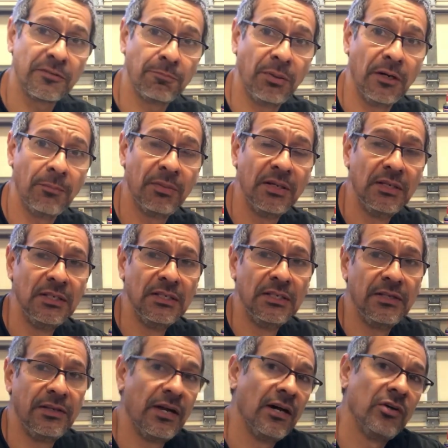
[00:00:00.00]
this pump.
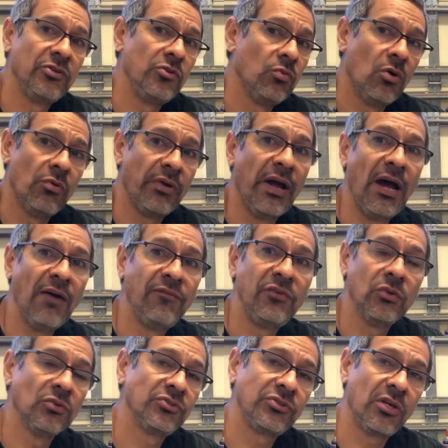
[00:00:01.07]
Now you won't have
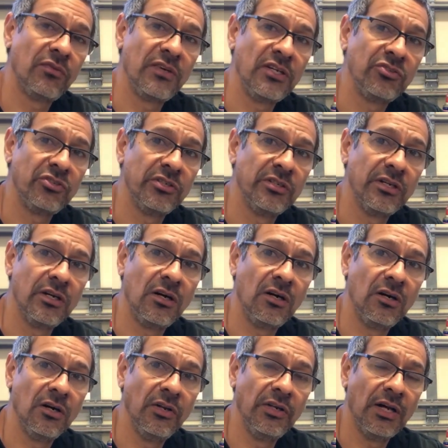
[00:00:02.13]
fuel starvation
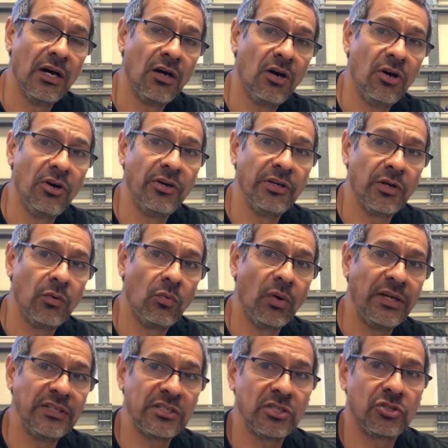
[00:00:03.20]
on hard
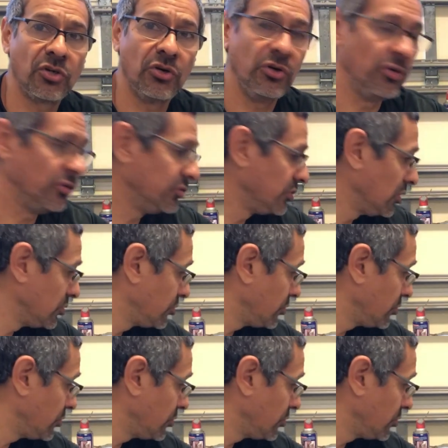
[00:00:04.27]
right turns.